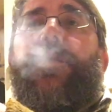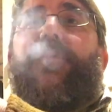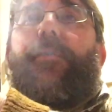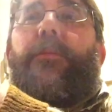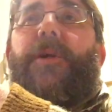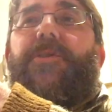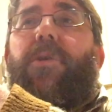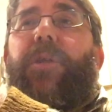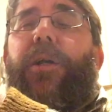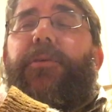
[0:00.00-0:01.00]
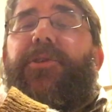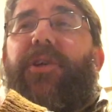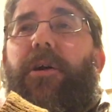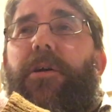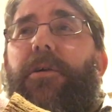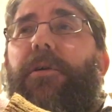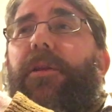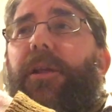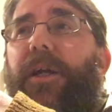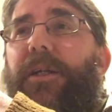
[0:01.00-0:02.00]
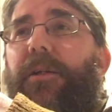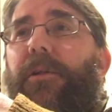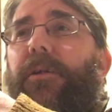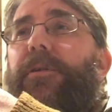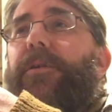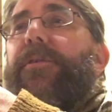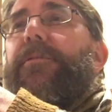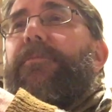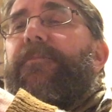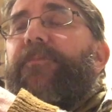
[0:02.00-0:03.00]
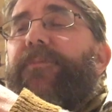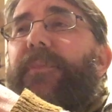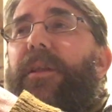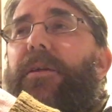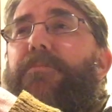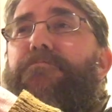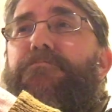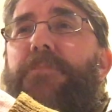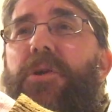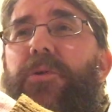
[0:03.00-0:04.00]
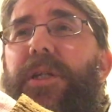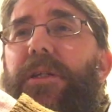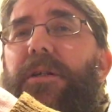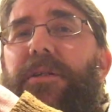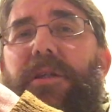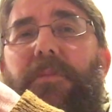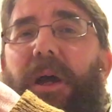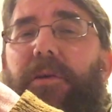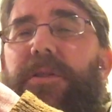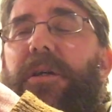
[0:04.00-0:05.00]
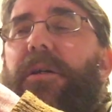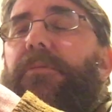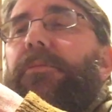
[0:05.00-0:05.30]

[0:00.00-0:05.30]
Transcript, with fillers: It's very much got that dark Lakeland moodiness about it